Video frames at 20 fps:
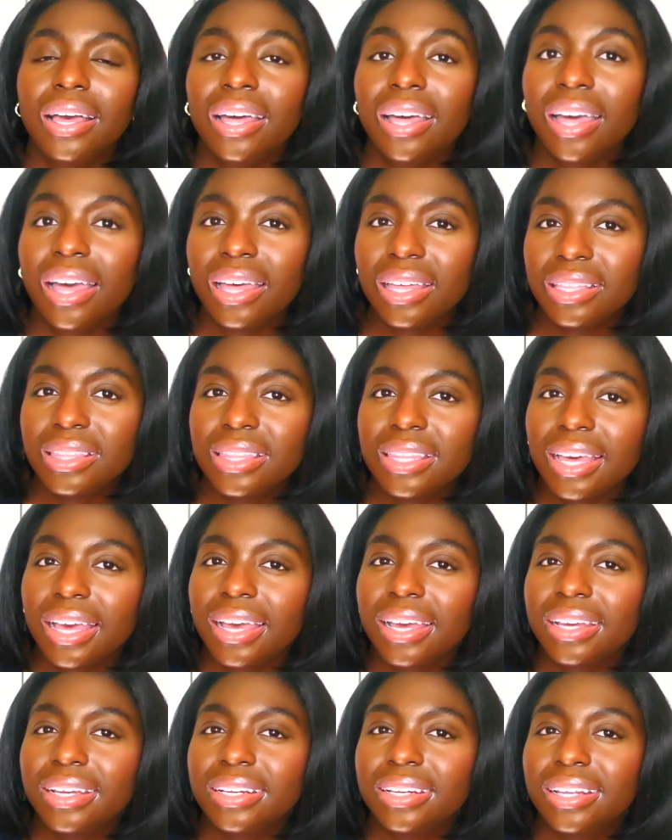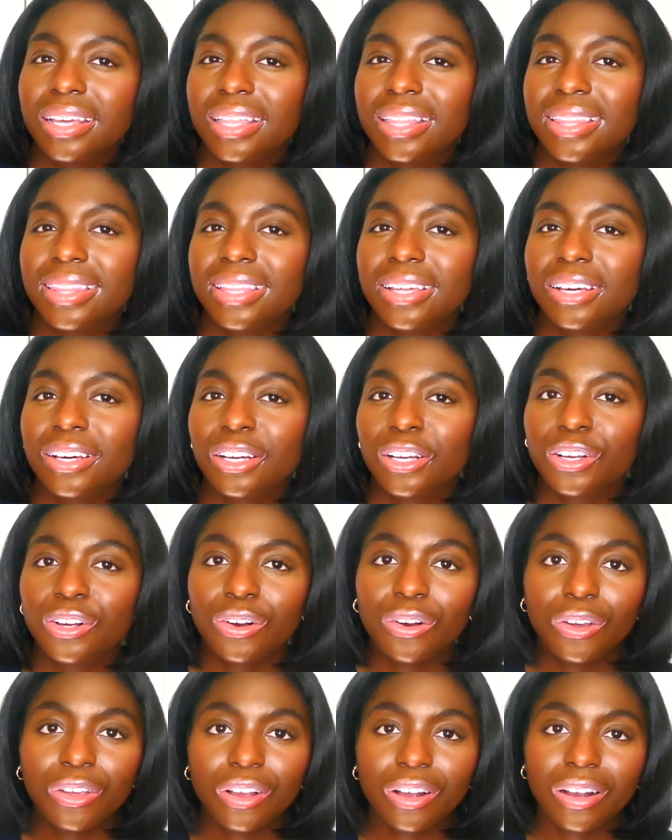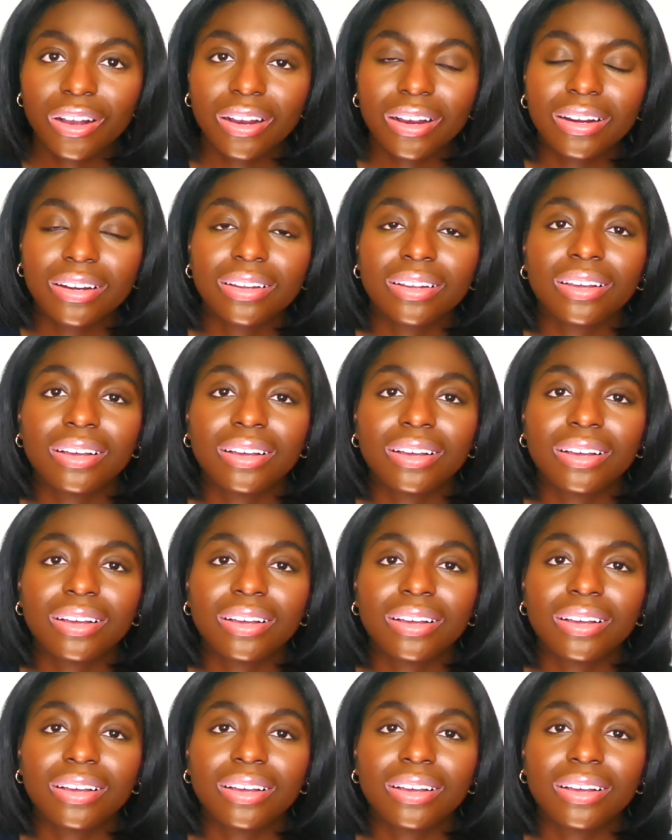And then the Goyard,